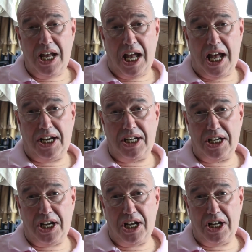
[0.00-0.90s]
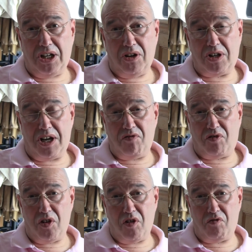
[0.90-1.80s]
and uh, looking
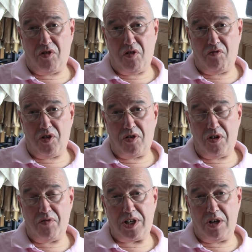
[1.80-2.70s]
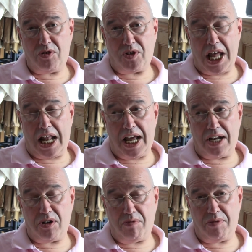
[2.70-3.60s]
for, for, for another use of that
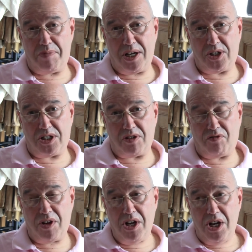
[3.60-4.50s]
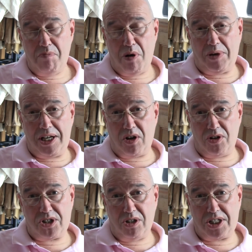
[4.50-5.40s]
land on the basis of public
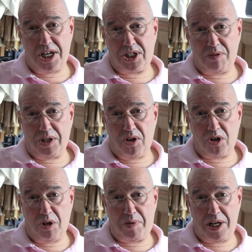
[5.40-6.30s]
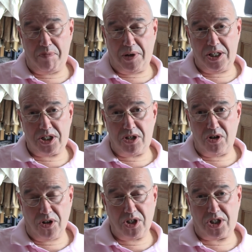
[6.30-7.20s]
consultation with local people. It's
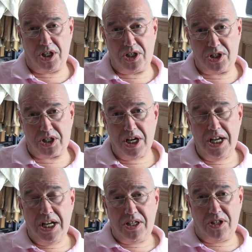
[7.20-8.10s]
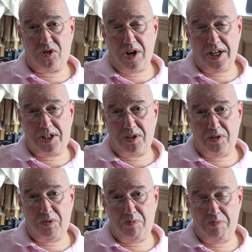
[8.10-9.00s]
nonsense to try
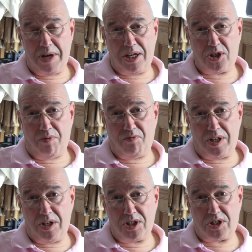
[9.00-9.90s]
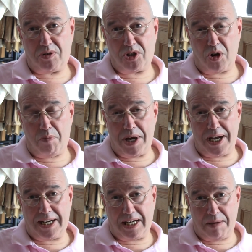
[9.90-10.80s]
to make something that's so
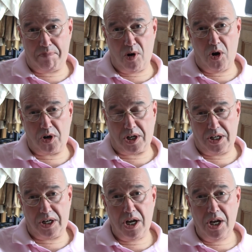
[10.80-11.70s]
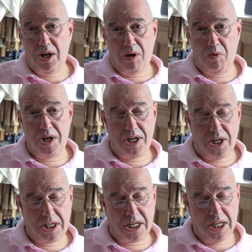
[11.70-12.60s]
patently broken
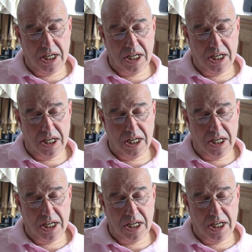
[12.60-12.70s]
work.